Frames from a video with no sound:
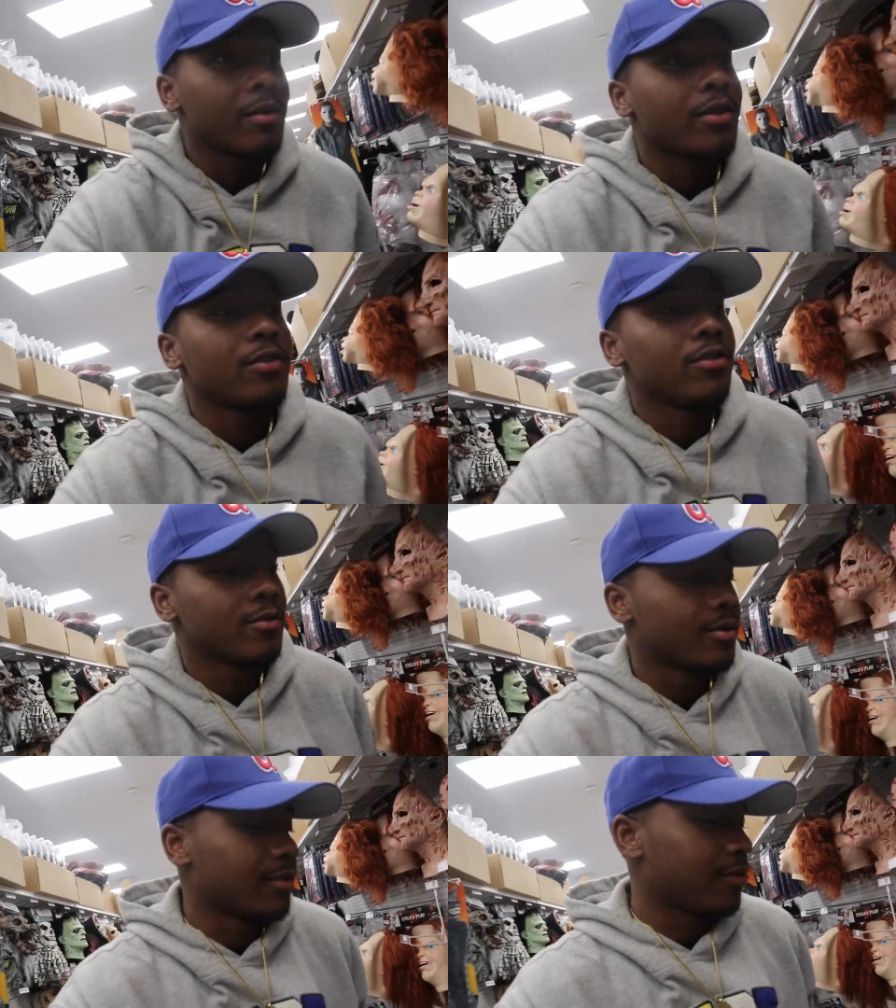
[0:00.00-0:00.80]
about
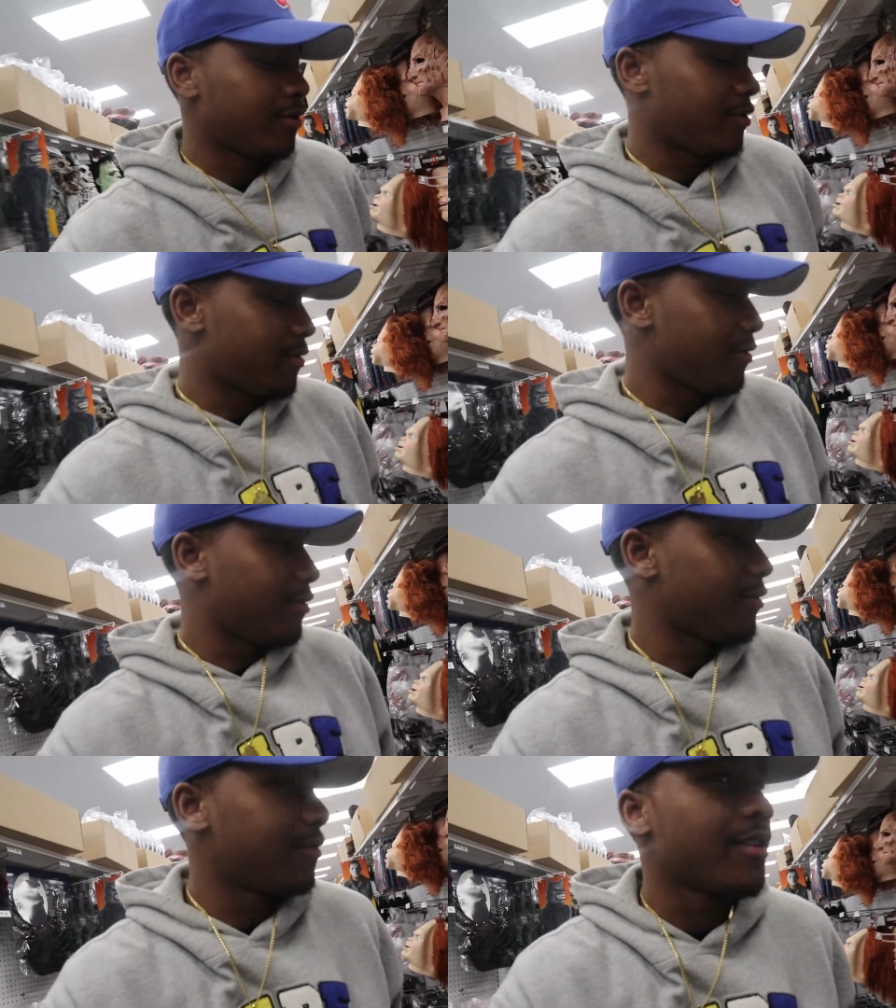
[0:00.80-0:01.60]
doing was
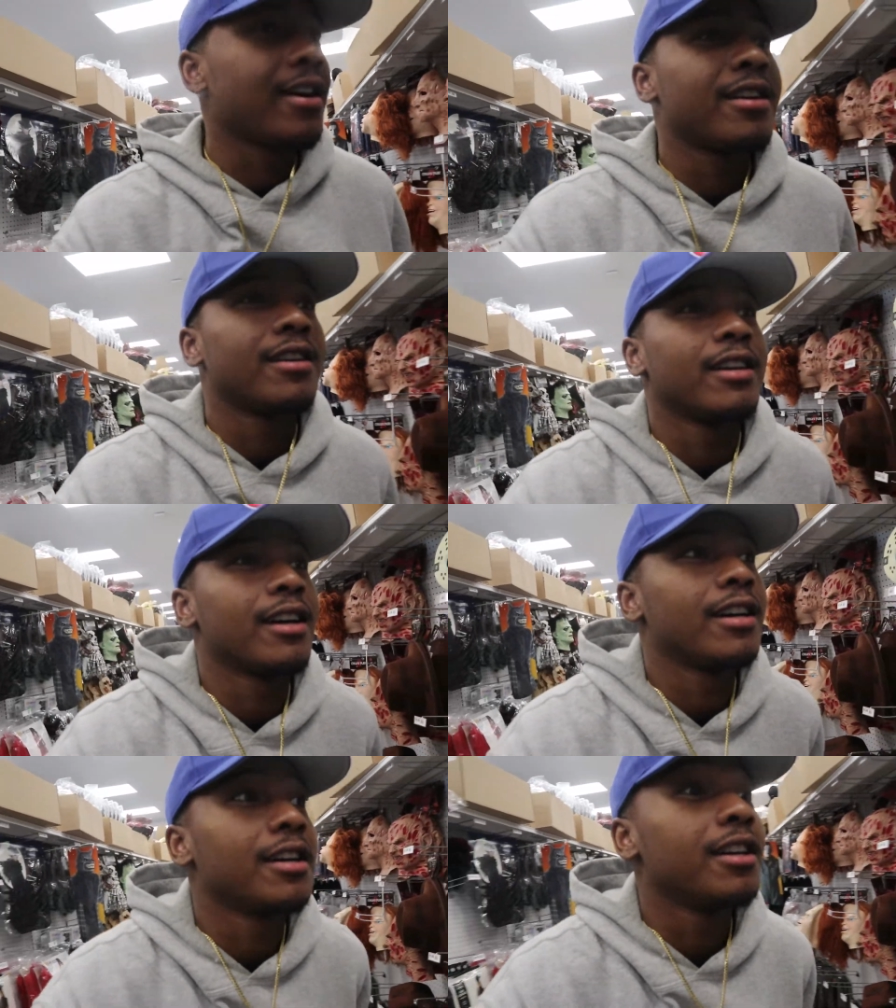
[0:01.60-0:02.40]
finding
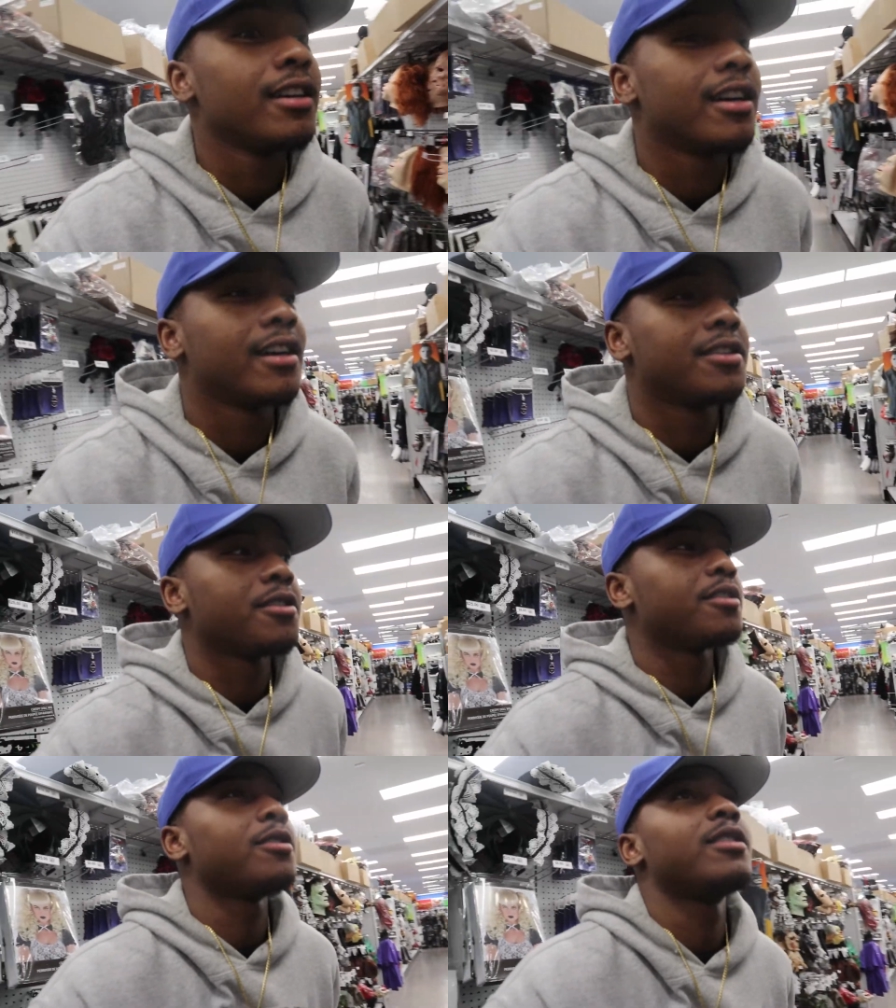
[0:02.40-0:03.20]
a, a good guy
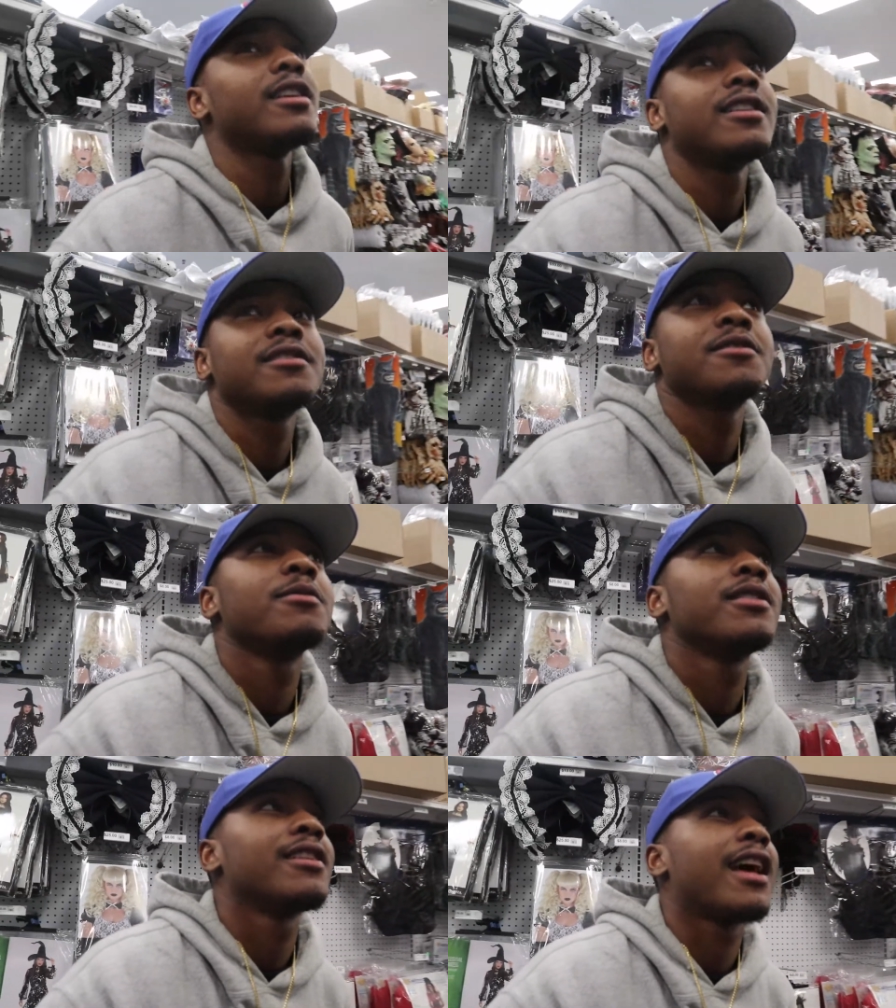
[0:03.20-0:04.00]
doll online
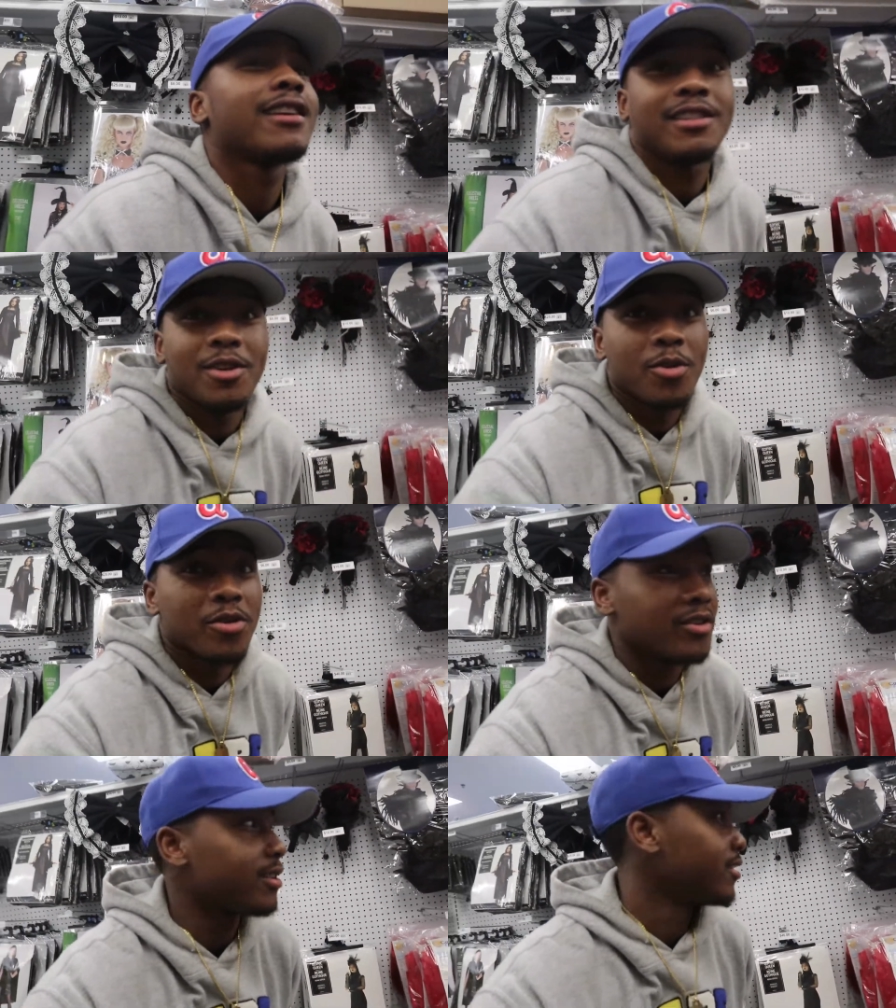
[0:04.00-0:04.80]
somewhere and actually
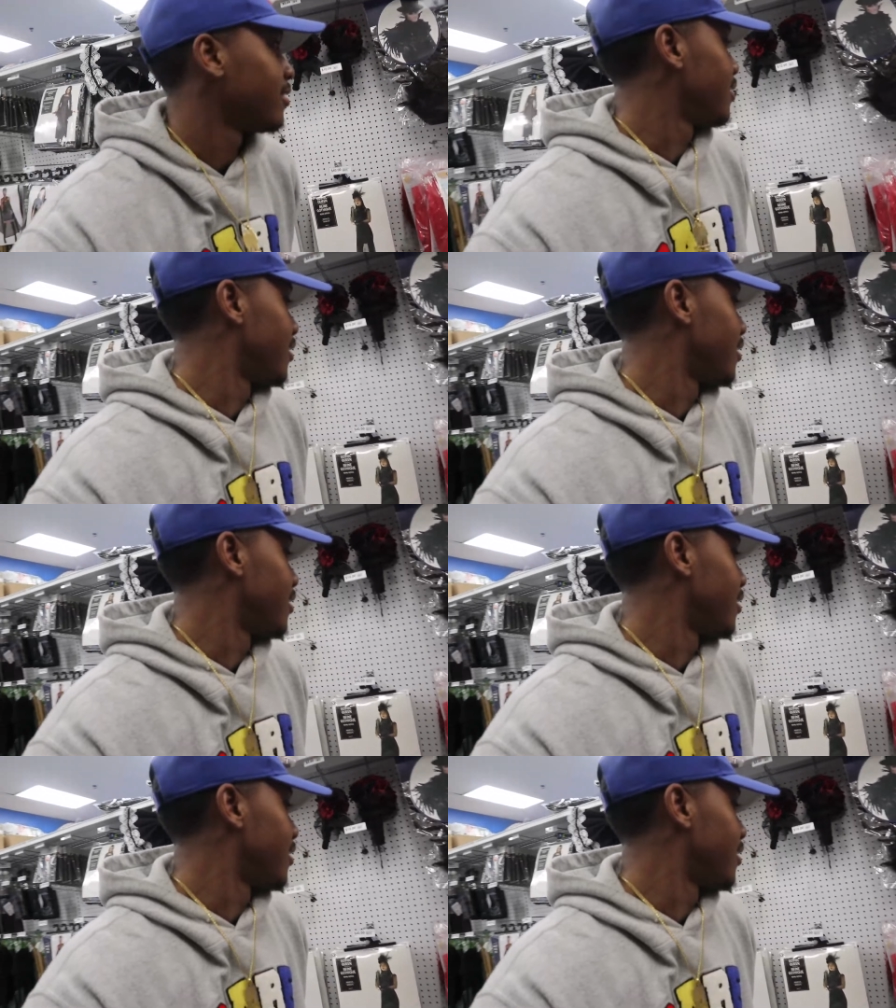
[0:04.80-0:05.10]
ordering it.